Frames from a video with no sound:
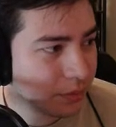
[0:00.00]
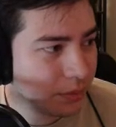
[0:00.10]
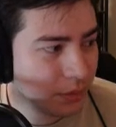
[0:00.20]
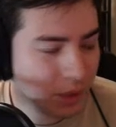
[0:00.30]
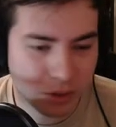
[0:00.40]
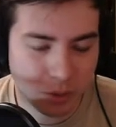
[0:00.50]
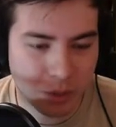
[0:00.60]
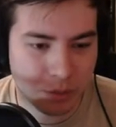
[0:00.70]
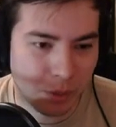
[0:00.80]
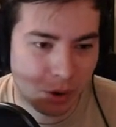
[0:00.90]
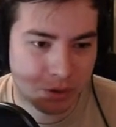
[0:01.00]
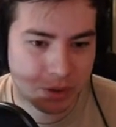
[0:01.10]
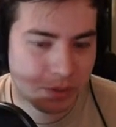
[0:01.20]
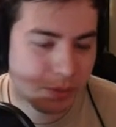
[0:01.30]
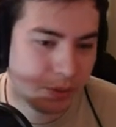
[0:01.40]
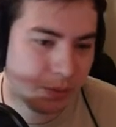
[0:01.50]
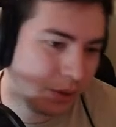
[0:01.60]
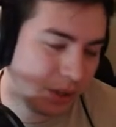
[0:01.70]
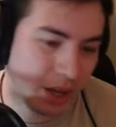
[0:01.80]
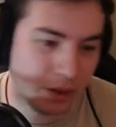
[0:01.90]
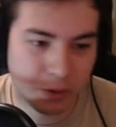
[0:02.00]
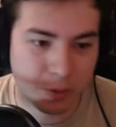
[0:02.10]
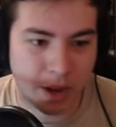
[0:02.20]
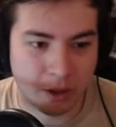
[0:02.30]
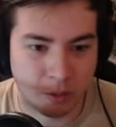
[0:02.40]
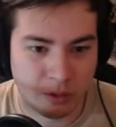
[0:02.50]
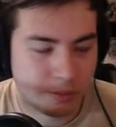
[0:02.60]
It's okay with Mars, but again, you have Chromatic Duel.